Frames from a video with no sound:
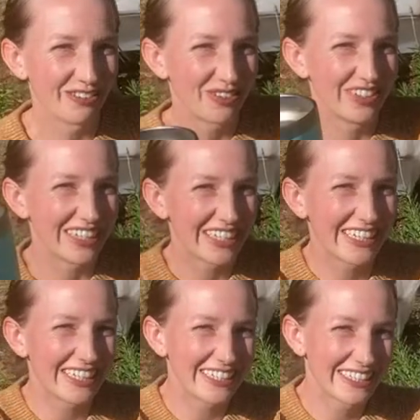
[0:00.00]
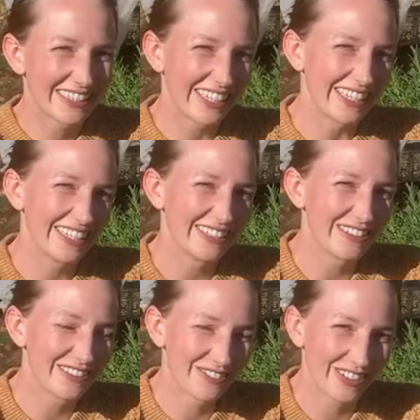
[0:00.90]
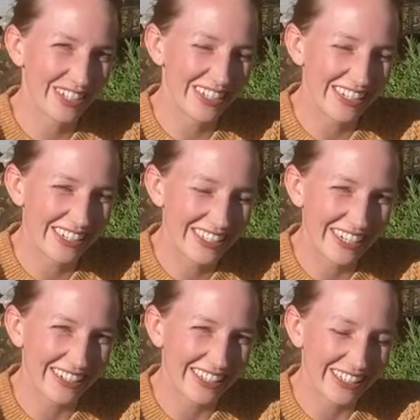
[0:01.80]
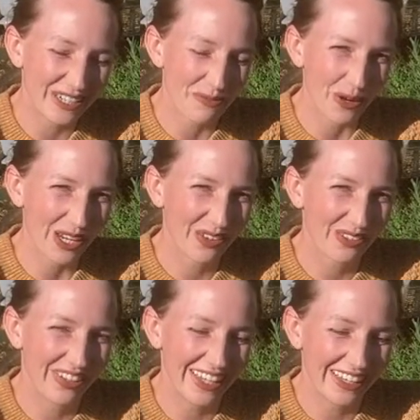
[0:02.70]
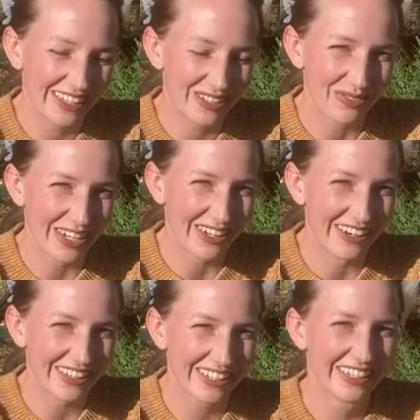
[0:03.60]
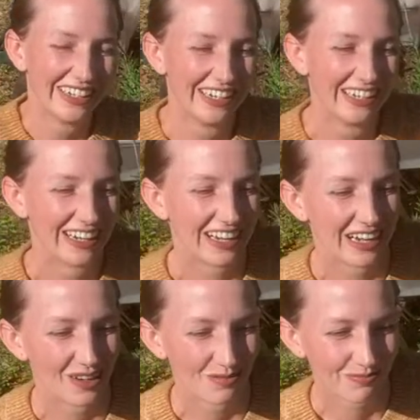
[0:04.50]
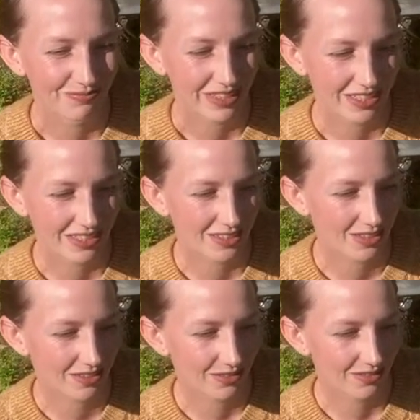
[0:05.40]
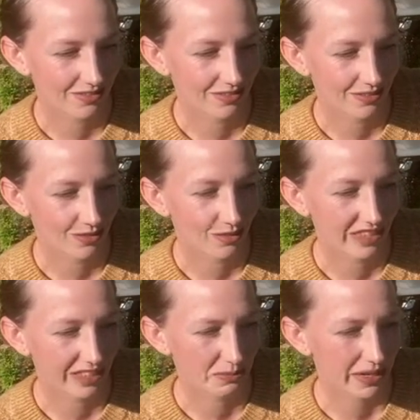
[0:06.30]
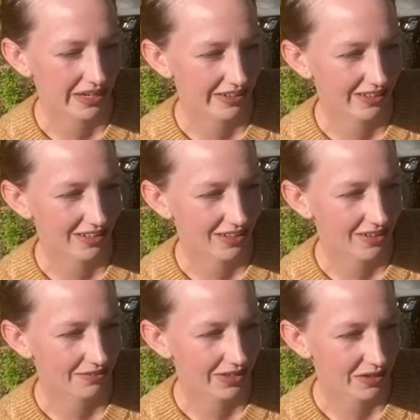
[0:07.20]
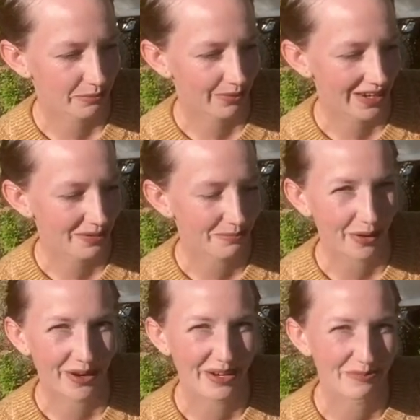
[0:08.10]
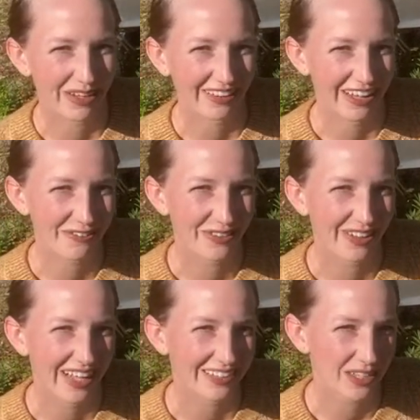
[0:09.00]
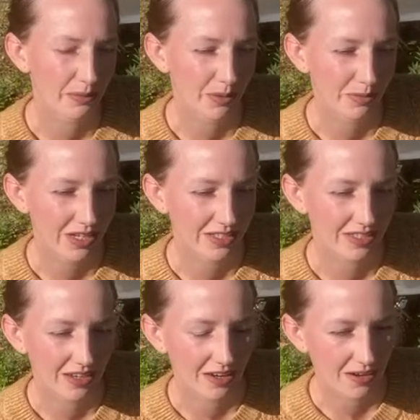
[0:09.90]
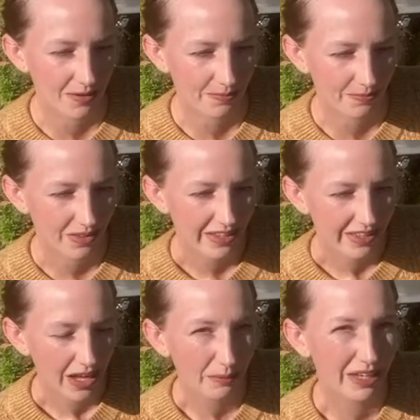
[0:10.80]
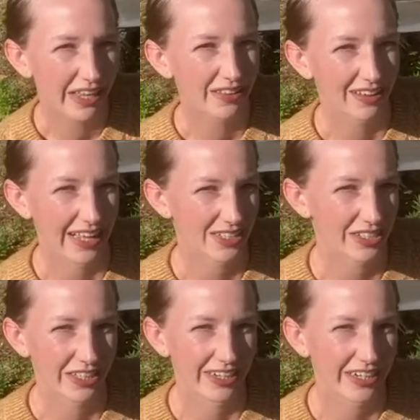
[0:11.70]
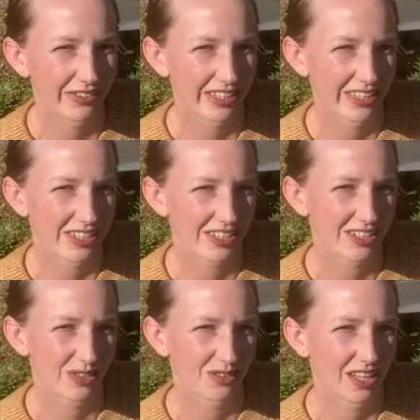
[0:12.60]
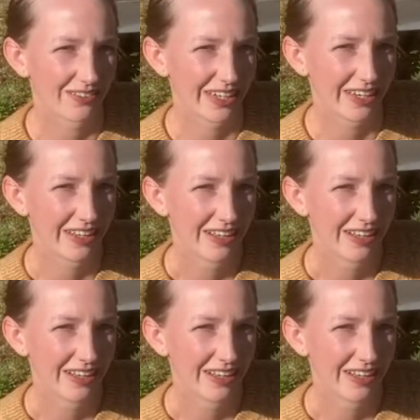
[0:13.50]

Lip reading: for being here. Thank you for sharing your morning with me in my garden. This has really been a very bright part in my life the last couple of months. I mean, and the last year, I really just do love it.